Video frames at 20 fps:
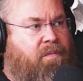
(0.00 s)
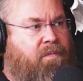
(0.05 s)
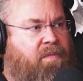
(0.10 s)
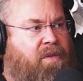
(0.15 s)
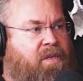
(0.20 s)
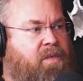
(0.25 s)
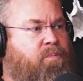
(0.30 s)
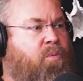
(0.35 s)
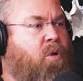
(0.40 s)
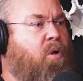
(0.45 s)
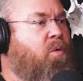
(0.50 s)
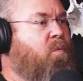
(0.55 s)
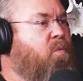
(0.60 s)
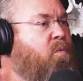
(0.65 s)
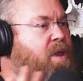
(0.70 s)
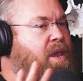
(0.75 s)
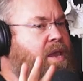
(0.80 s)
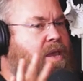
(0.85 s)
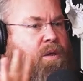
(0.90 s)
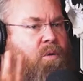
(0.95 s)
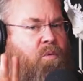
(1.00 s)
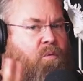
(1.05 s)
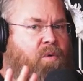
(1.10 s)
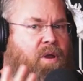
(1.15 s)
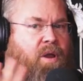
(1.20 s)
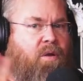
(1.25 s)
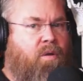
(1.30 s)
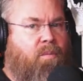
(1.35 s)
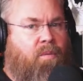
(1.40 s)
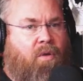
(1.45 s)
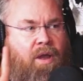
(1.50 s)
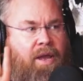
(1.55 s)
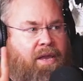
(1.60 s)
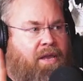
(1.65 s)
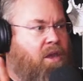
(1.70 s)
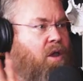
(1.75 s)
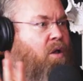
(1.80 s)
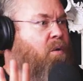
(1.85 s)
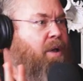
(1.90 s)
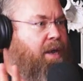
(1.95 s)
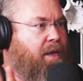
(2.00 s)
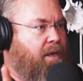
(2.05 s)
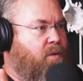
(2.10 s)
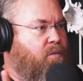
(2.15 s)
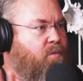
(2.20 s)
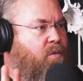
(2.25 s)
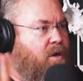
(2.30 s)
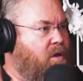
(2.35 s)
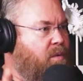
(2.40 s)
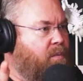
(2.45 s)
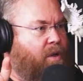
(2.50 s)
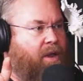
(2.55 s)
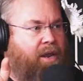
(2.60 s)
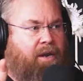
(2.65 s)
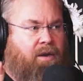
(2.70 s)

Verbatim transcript: this book. Where where am I going? Where am I